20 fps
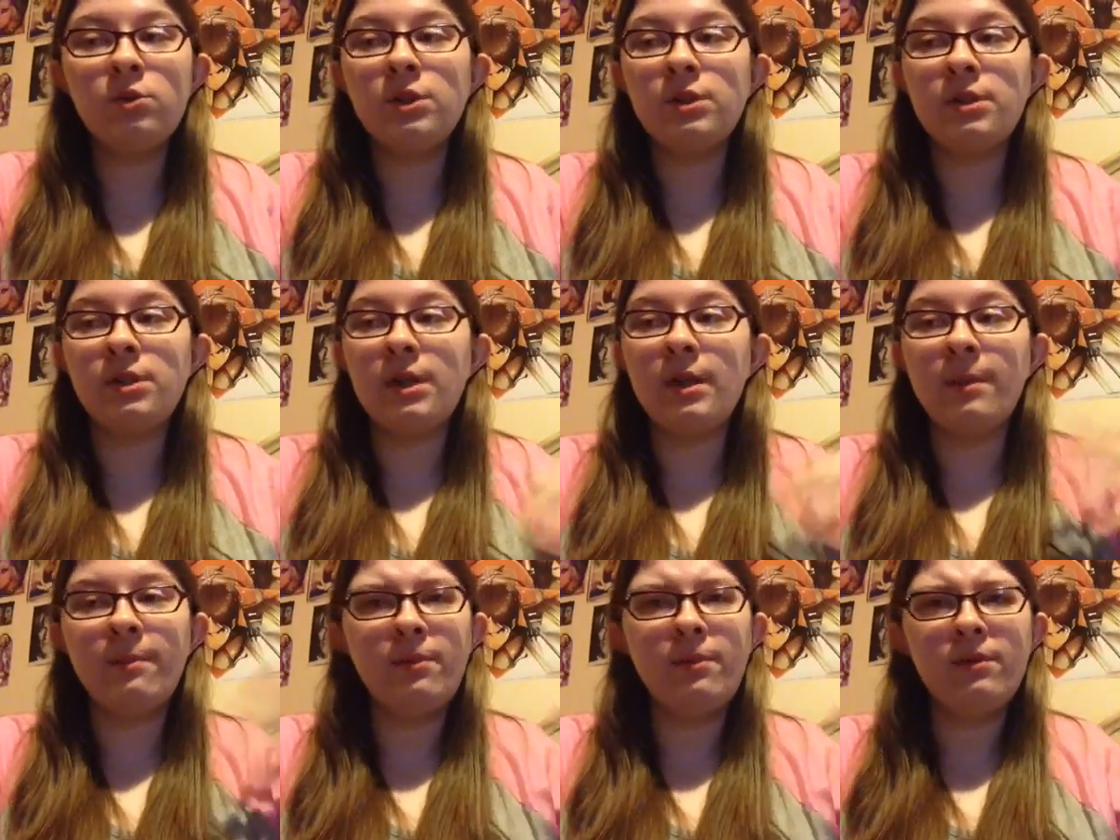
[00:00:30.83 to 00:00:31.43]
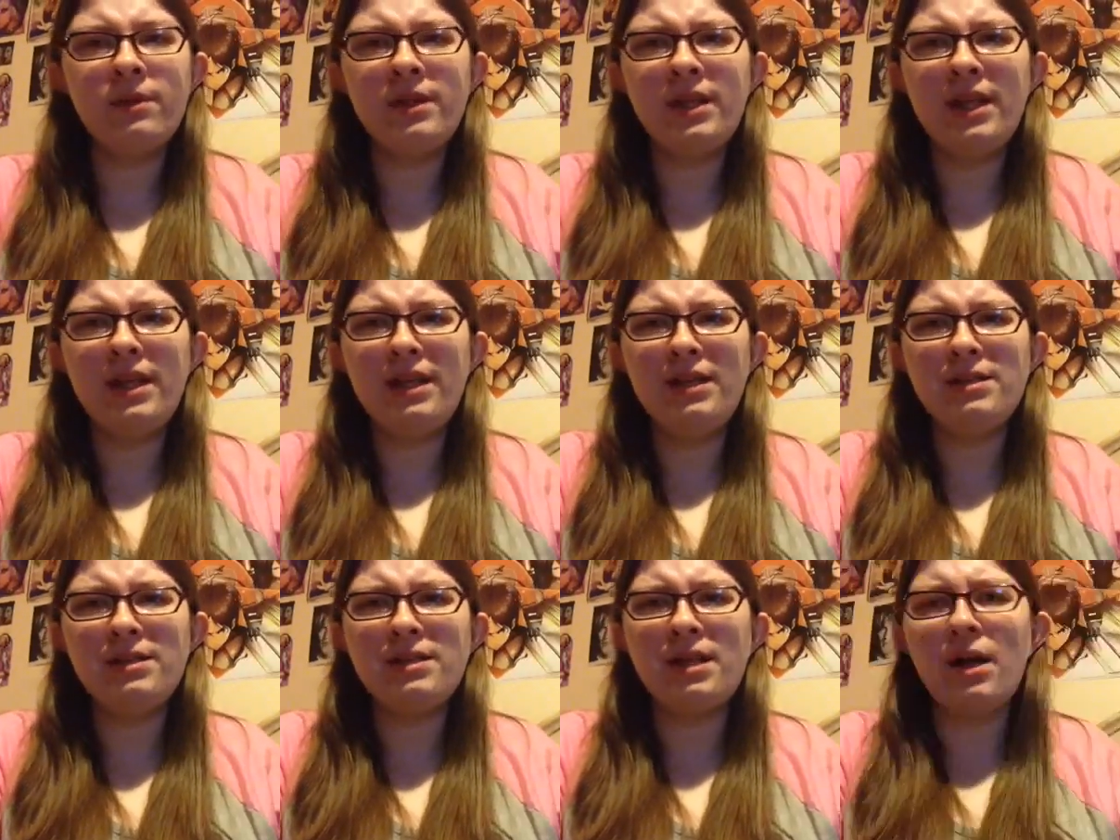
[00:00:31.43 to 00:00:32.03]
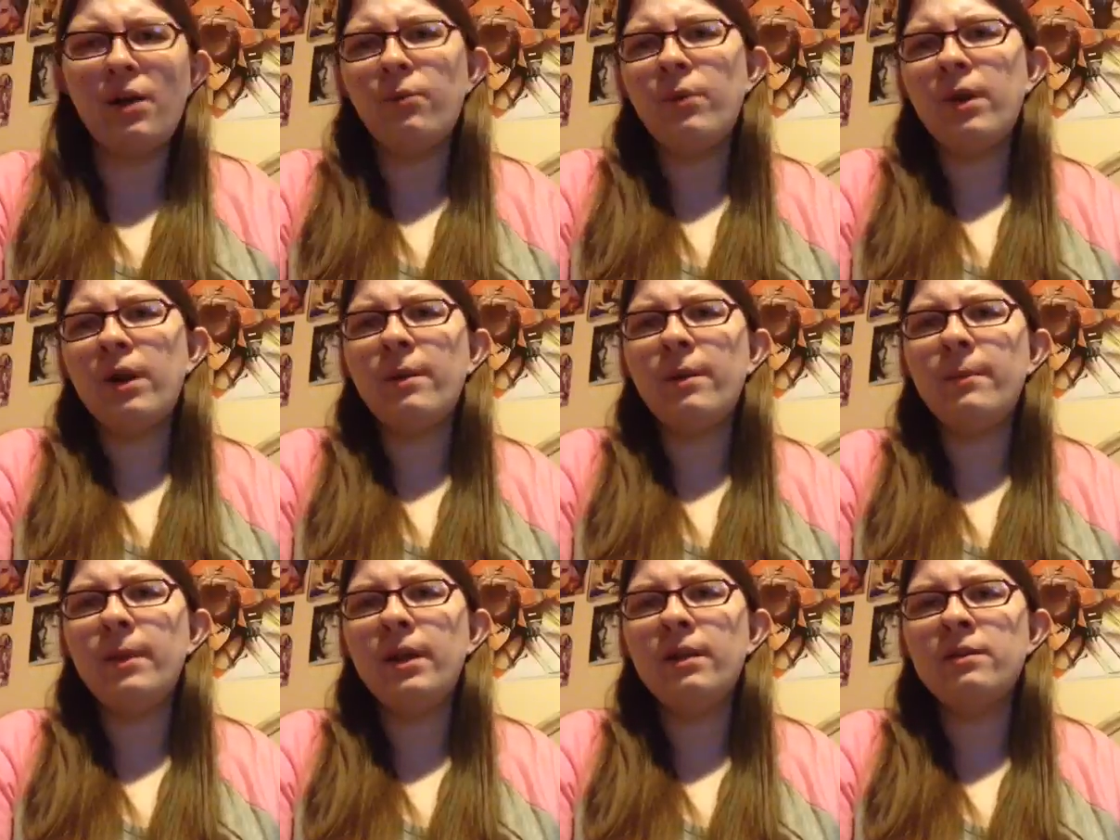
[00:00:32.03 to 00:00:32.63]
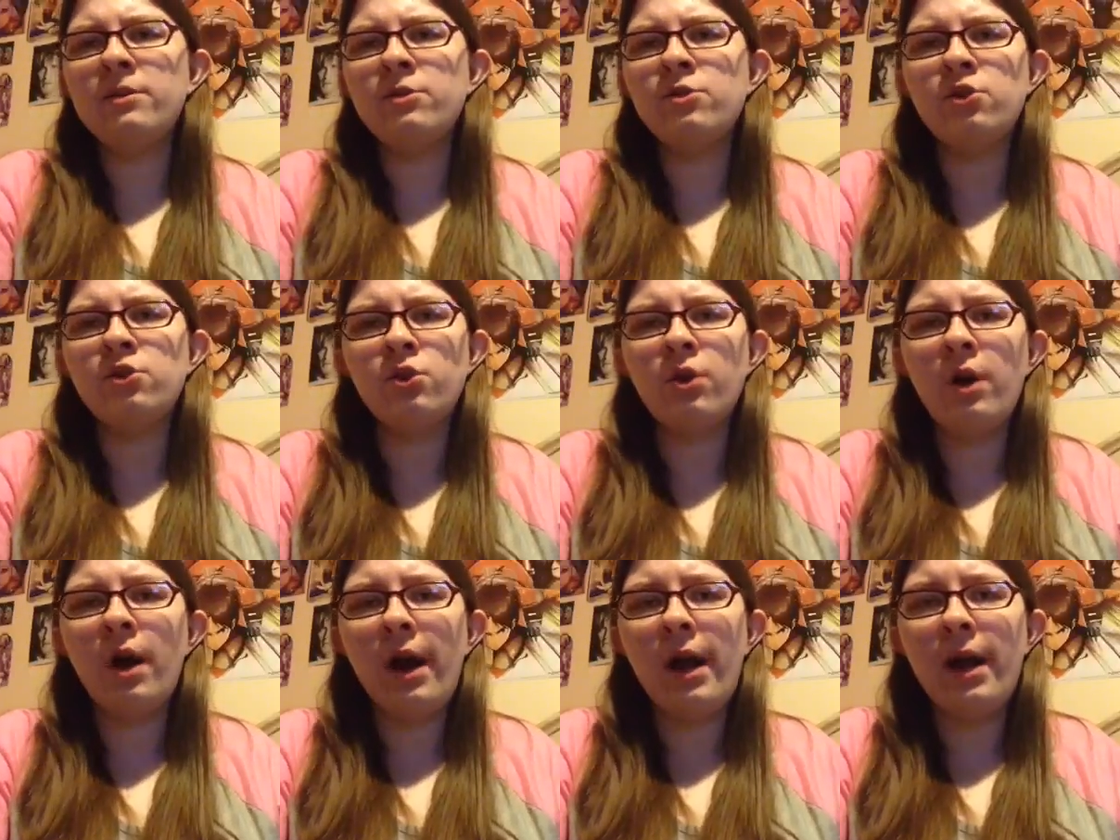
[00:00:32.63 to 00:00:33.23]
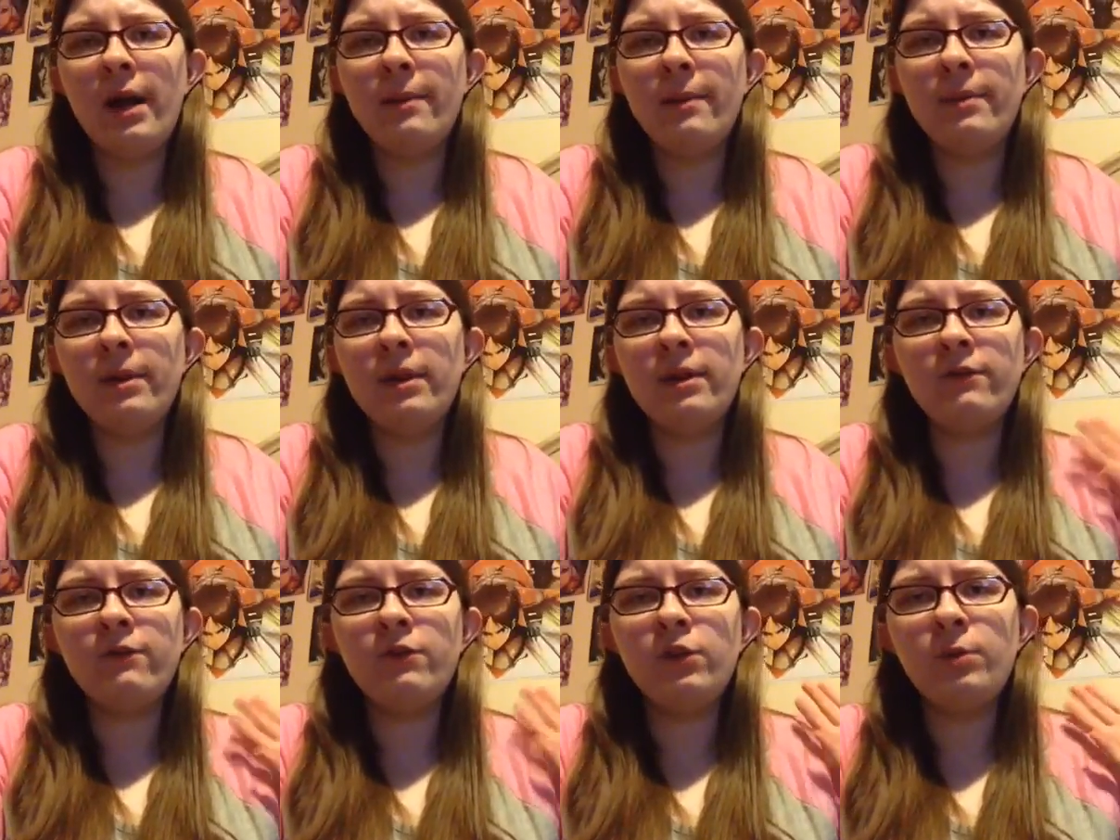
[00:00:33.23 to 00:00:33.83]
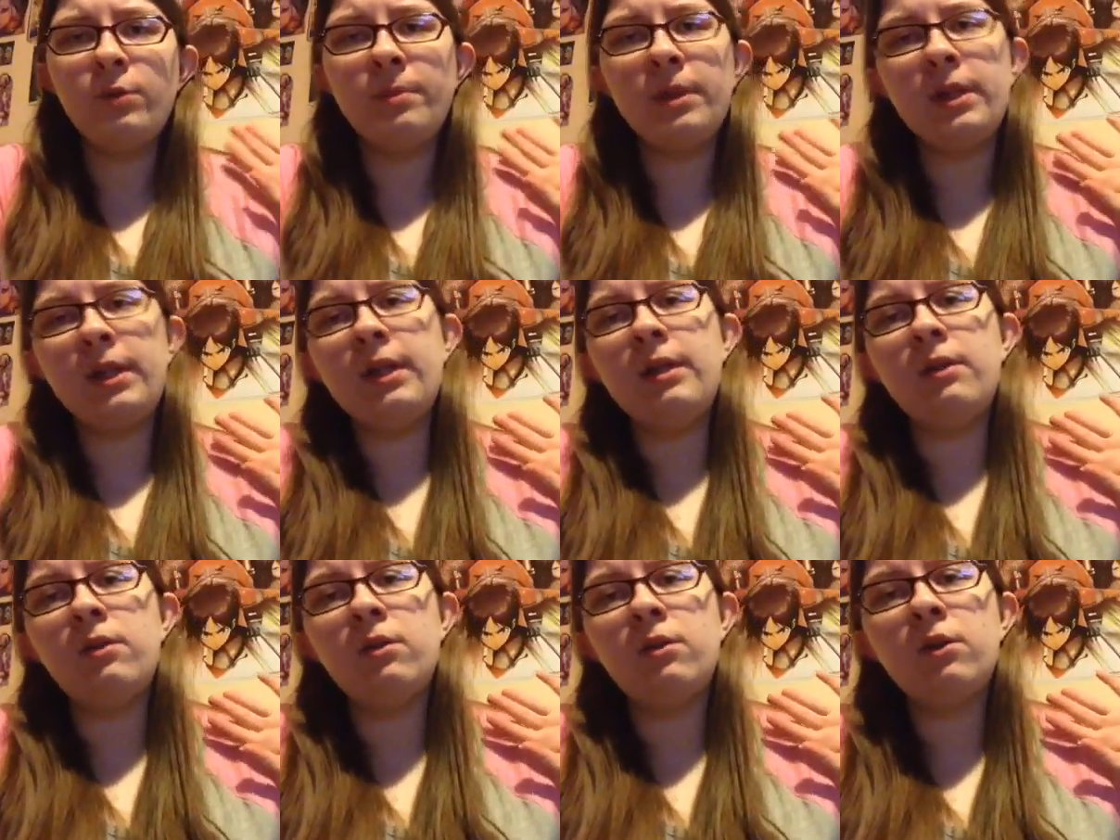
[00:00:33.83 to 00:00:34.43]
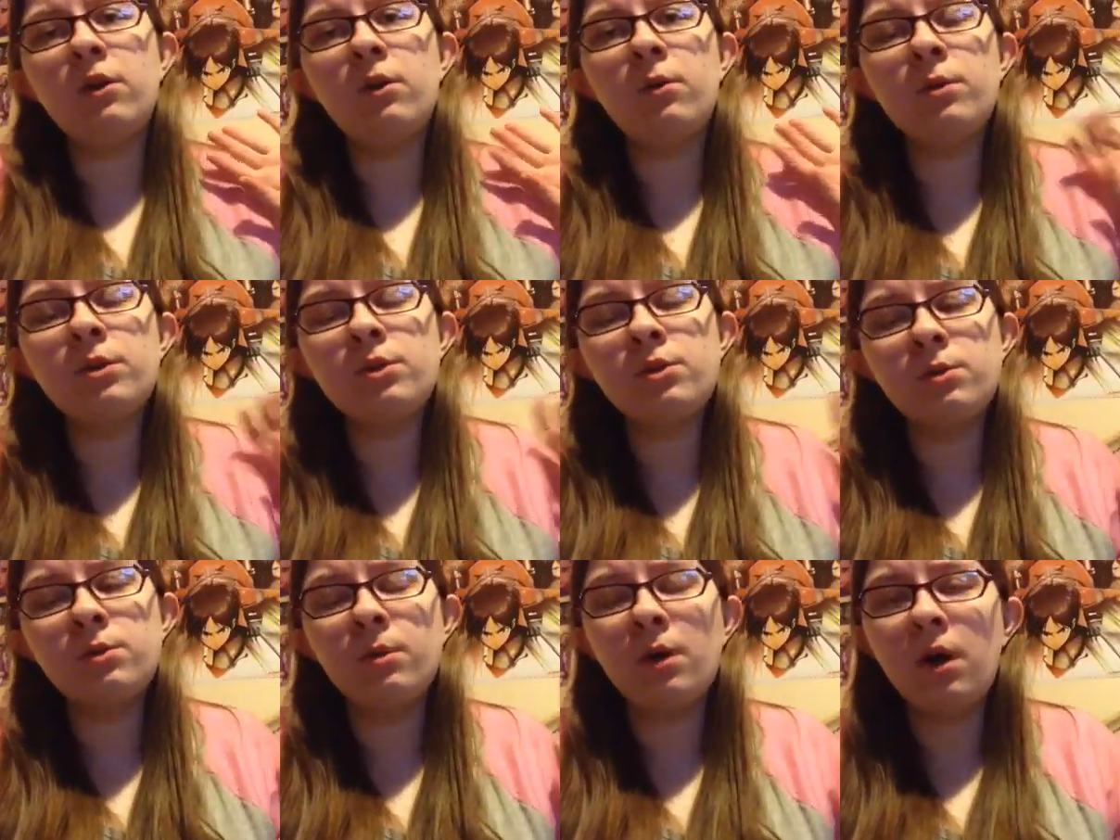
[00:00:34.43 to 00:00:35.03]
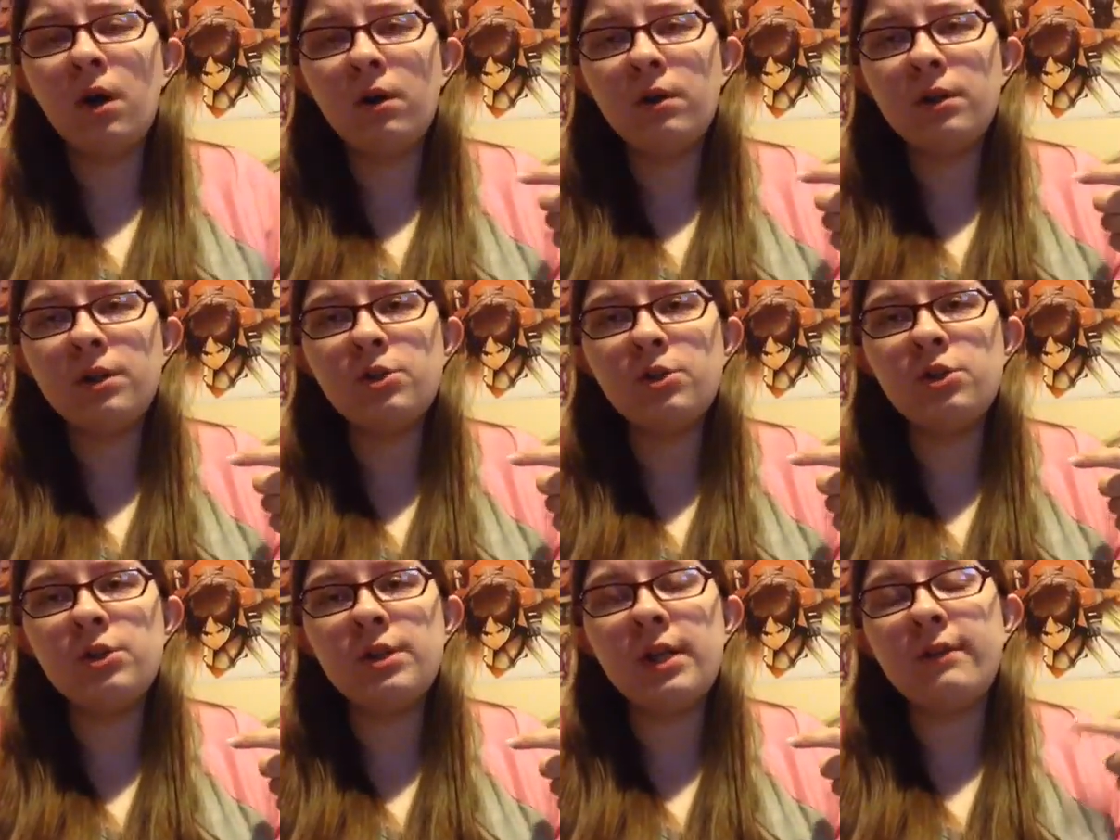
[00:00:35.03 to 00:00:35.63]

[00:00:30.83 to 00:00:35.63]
Just a couple of things I recommend that you grab if you plan on going to college.